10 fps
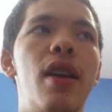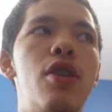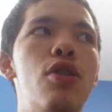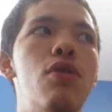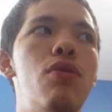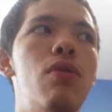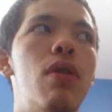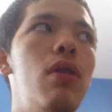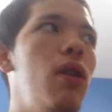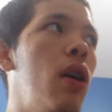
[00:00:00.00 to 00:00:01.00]

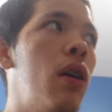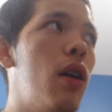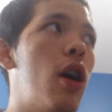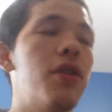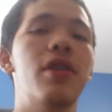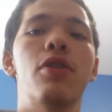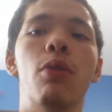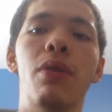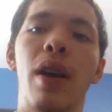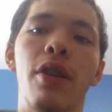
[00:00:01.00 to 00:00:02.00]
You are the
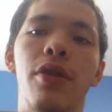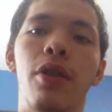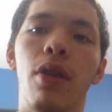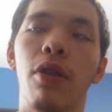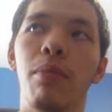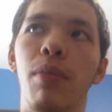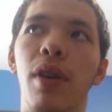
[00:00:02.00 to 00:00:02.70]
story writer to your own